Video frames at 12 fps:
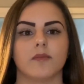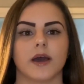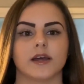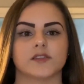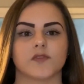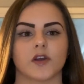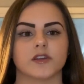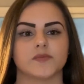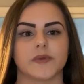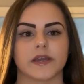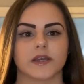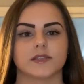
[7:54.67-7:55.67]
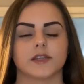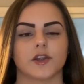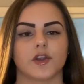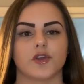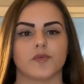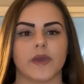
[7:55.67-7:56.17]
As far as being
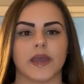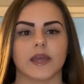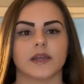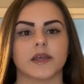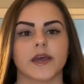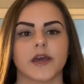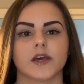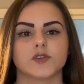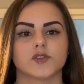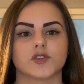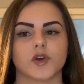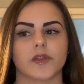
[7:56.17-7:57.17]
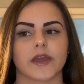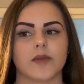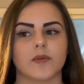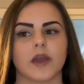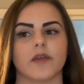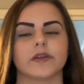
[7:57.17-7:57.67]
considered humane. So they
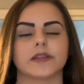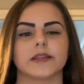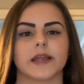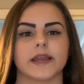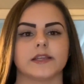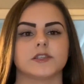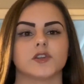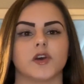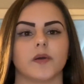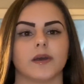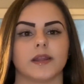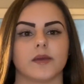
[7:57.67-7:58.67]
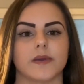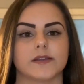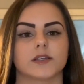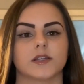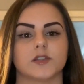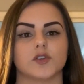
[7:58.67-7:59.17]
gave me everything that I need to know, and they
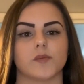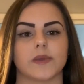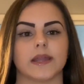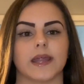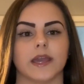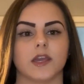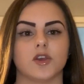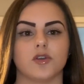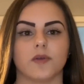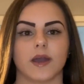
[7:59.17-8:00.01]
basically told me like, you